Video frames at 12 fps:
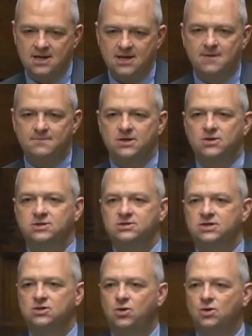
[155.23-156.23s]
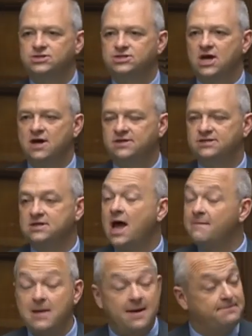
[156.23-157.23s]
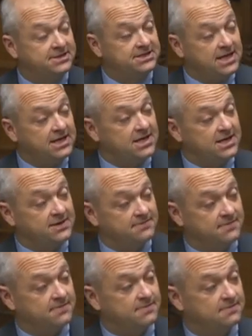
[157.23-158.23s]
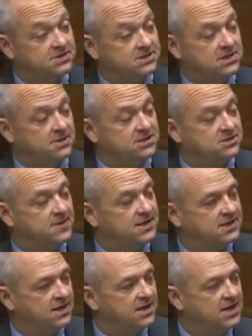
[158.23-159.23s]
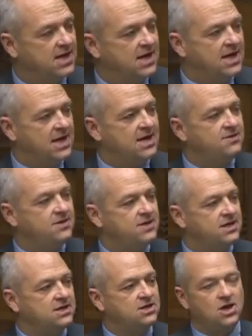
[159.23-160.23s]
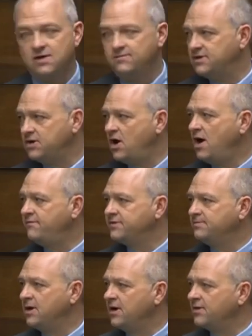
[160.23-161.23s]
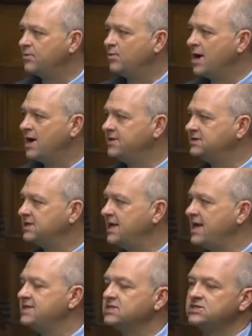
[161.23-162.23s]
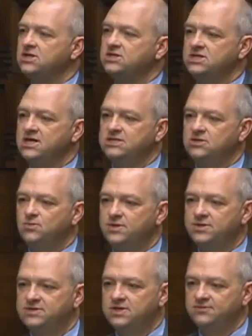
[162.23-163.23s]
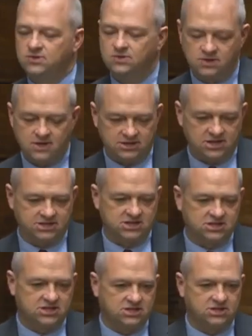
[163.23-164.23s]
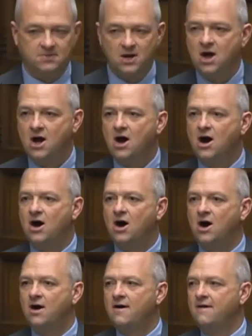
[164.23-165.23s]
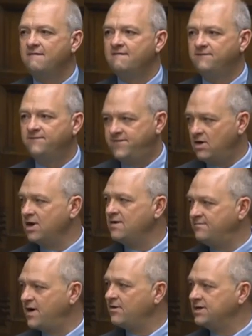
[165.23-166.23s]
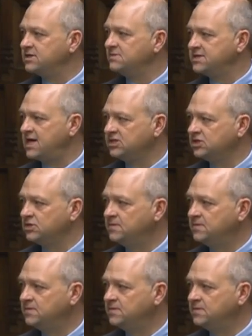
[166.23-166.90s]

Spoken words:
Because the court service, and particularly, Mr Deputy Speaker, in the COVID aftermath, where the delays associated with the civil justice system are very, very substantial.